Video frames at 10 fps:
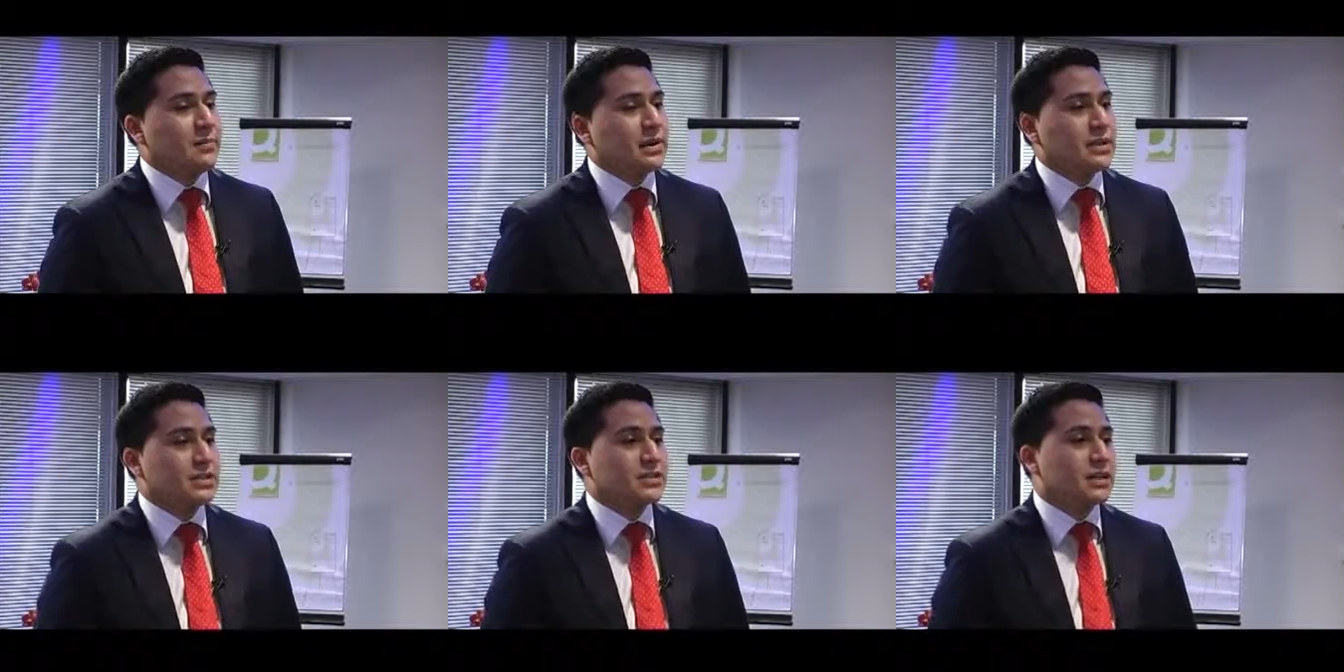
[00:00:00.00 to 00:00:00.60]

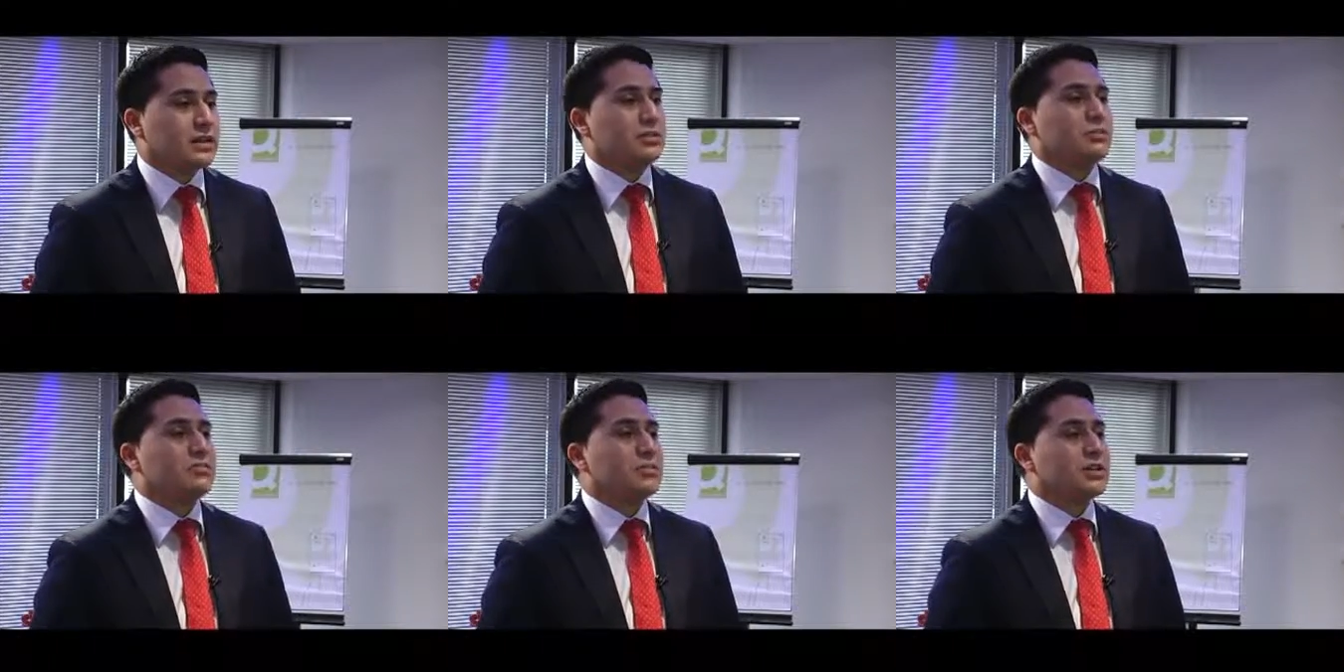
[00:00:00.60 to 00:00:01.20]
price is not going to
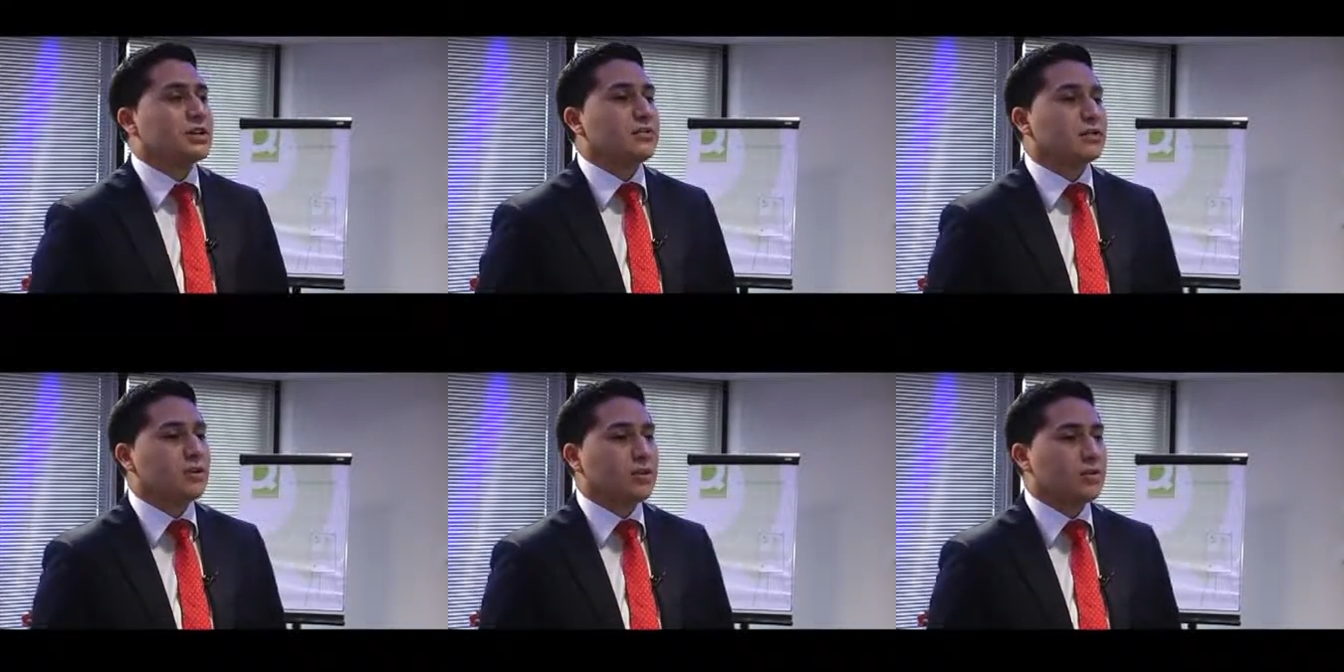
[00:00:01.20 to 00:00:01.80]
trade much higher than
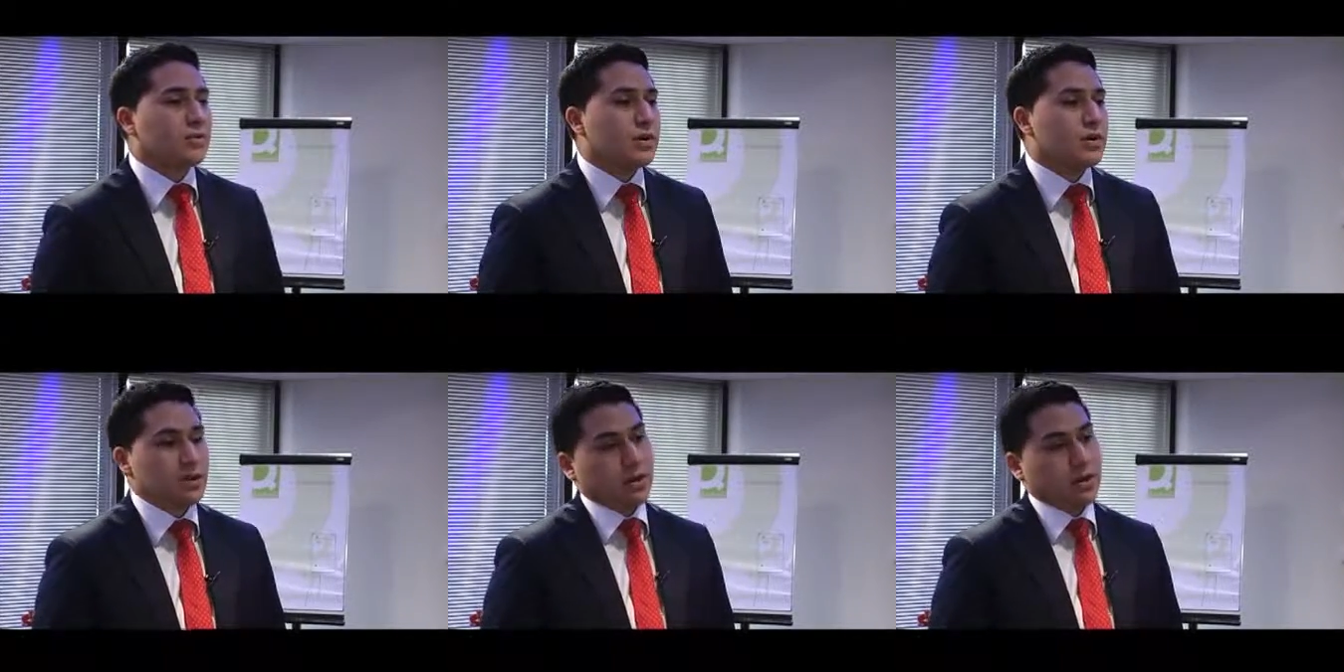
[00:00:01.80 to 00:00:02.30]
R1